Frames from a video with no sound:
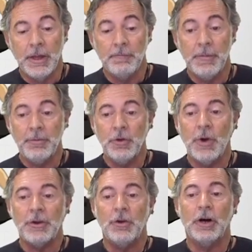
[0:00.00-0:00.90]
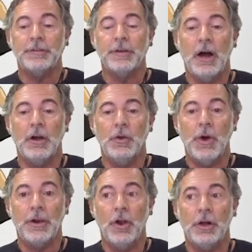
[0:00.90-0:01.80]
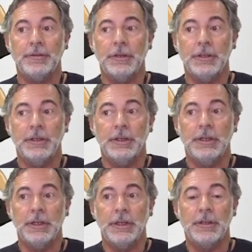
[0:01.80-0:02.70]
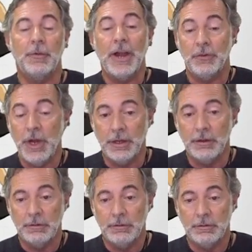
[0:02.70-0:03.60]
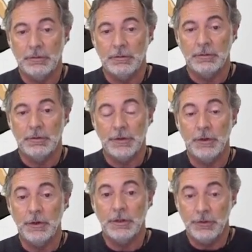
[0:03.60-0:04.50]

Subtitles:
maybe you are not in the right way. So you need to